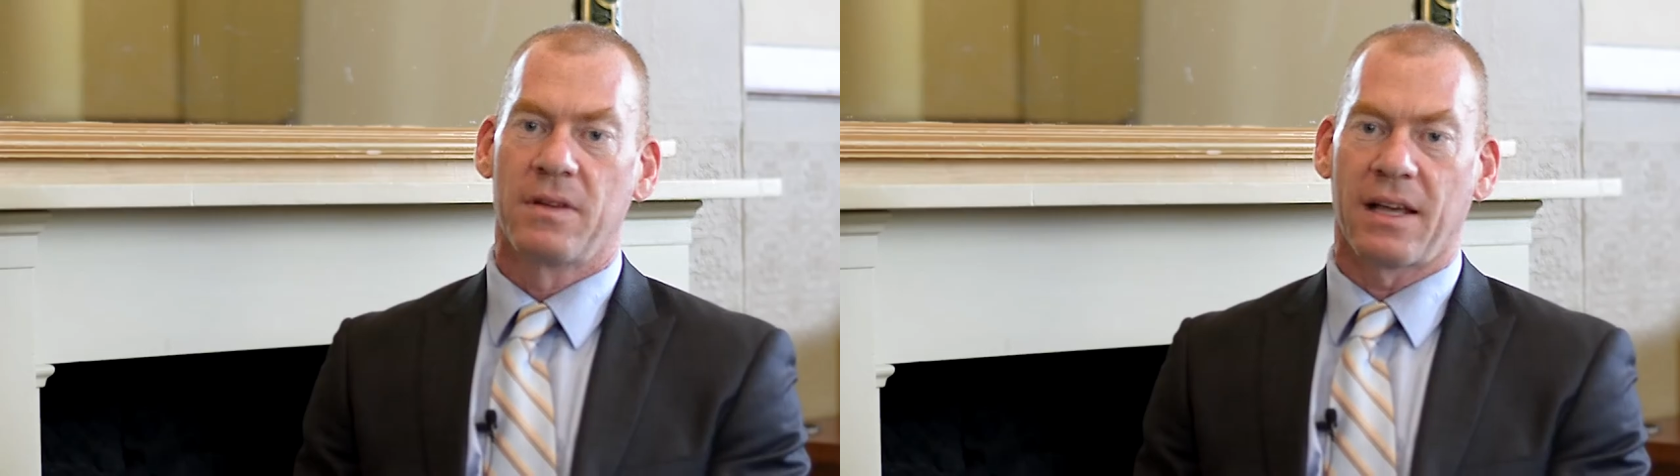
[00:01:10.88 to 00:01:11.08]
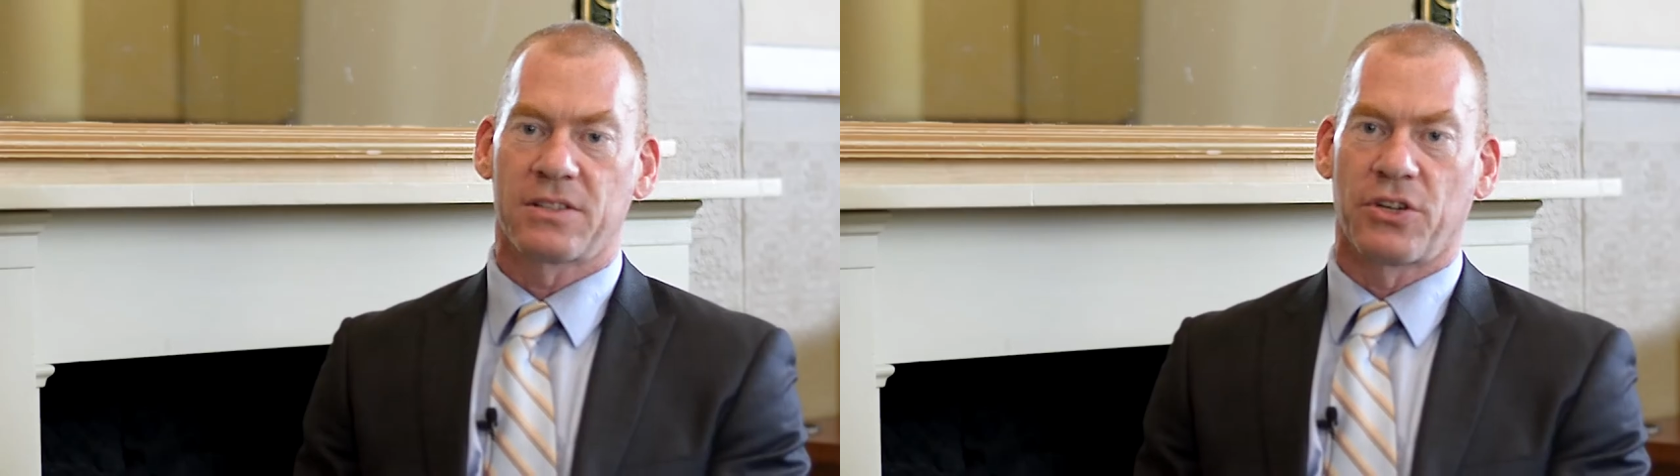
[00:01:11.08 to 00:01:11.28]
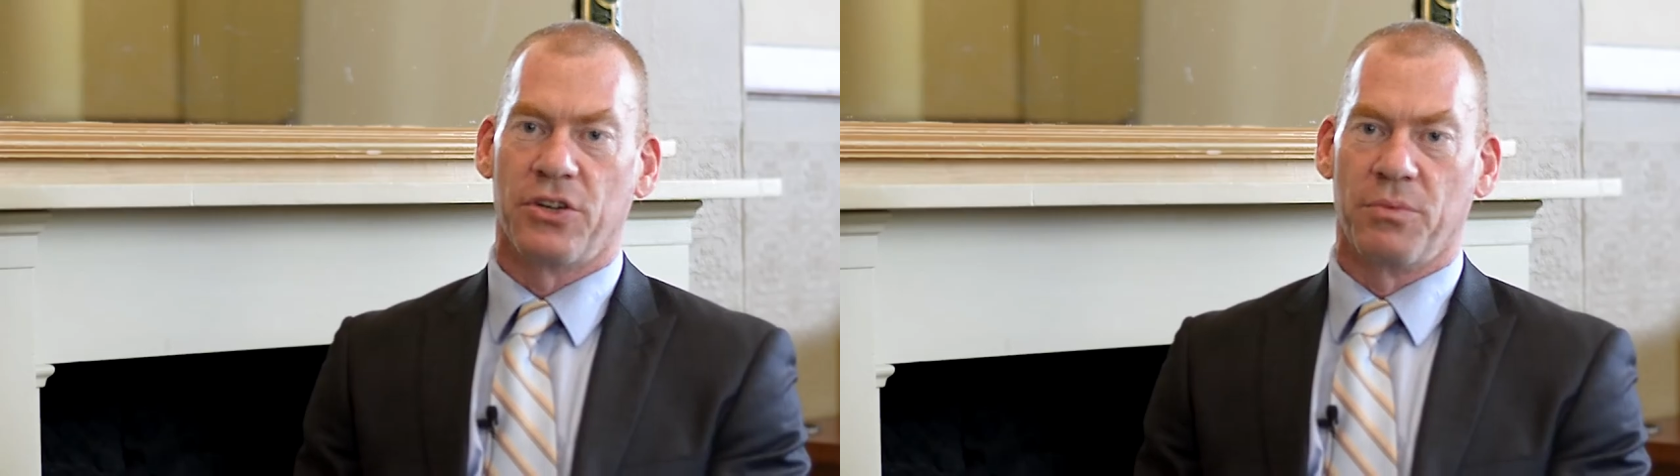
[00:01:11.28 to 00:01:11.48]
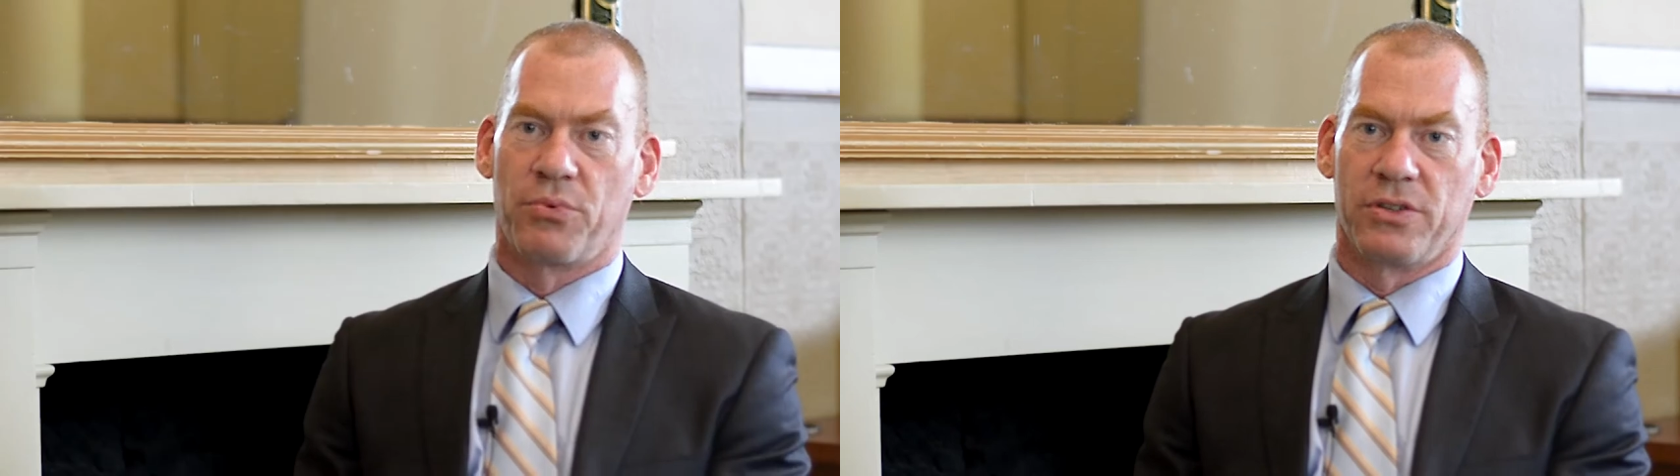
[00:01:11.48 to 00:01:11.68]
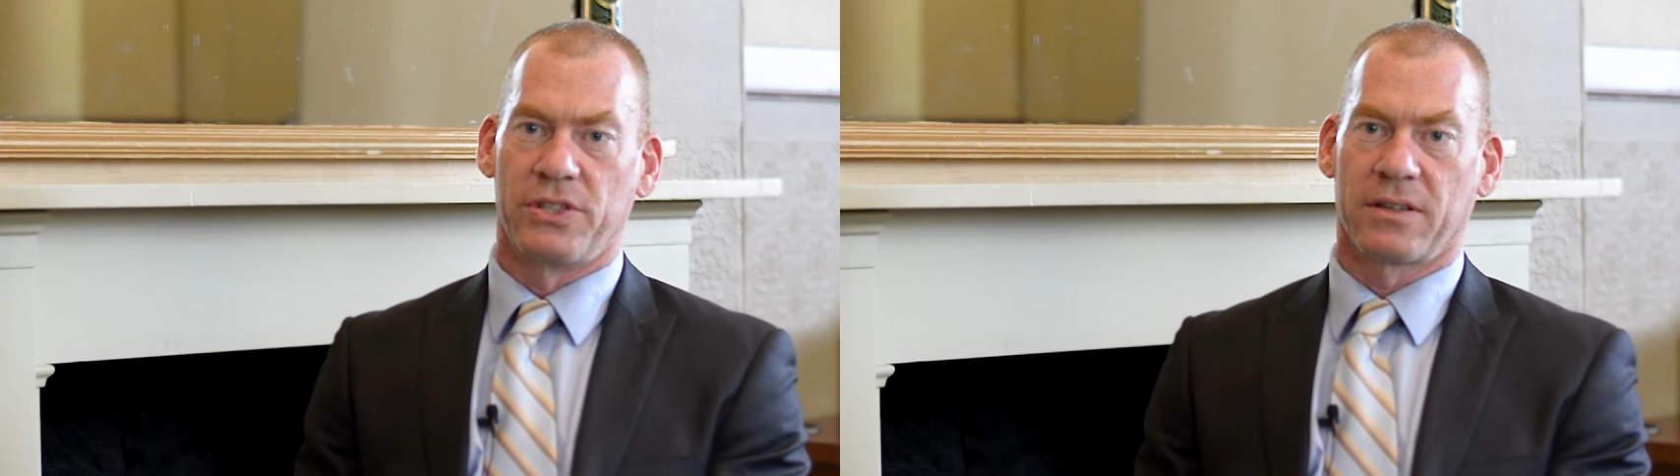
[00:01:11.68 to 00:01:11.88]
execute a
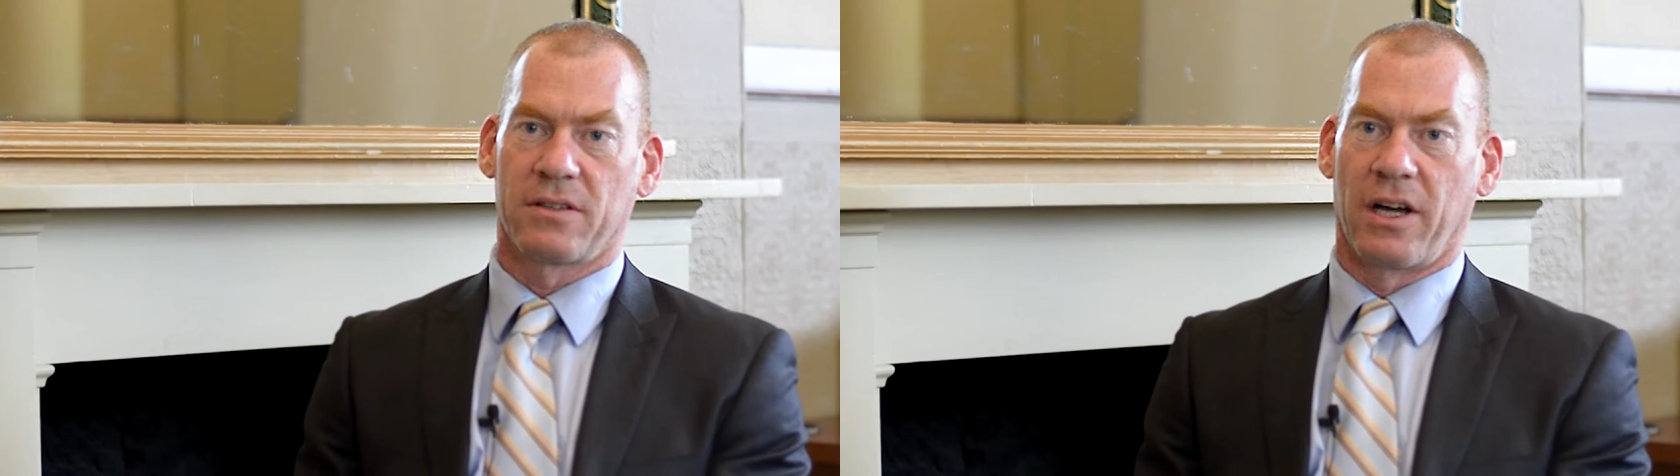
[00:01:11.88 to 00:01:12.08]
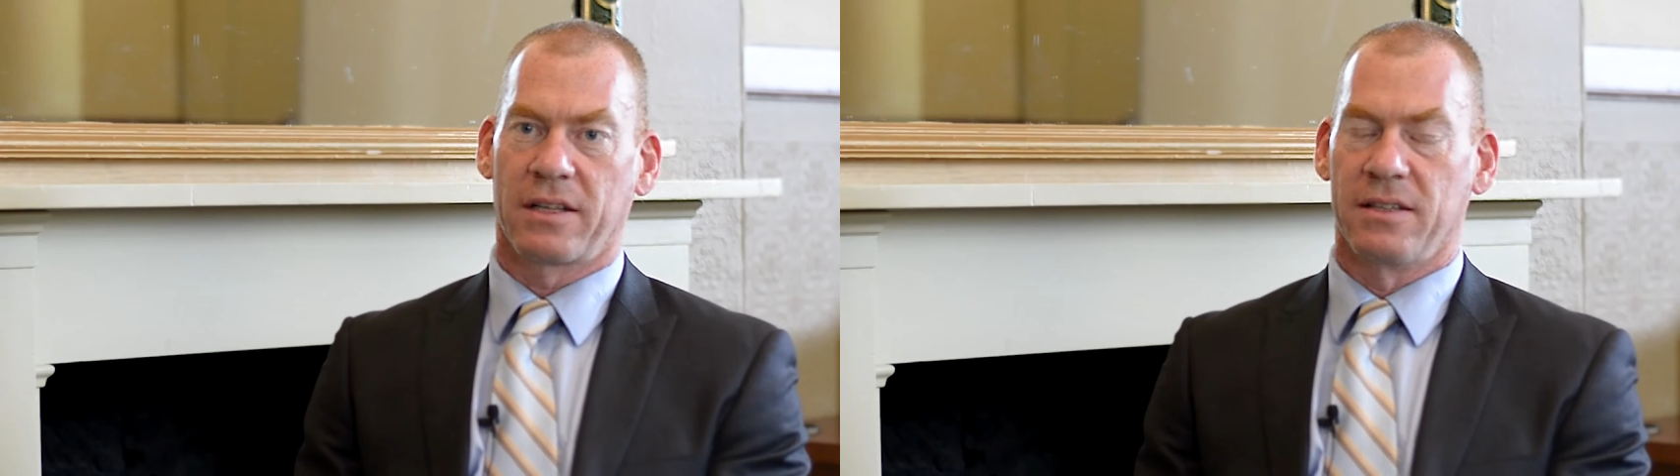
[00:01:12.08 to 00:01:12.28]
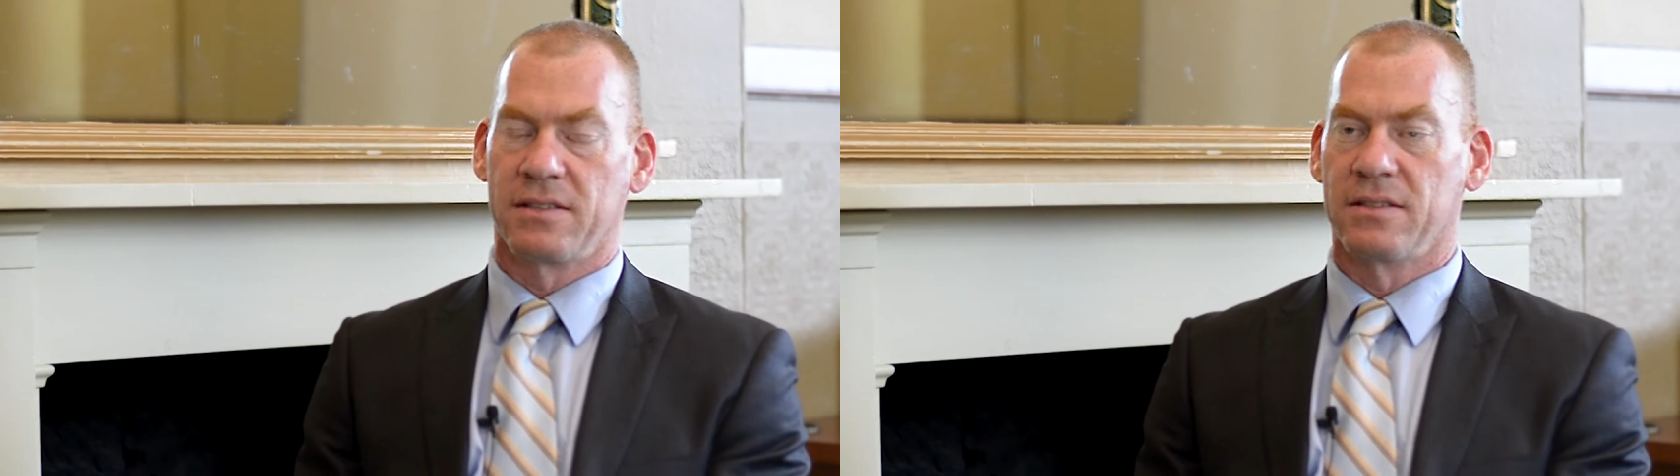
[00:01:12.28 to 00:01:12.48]
project like this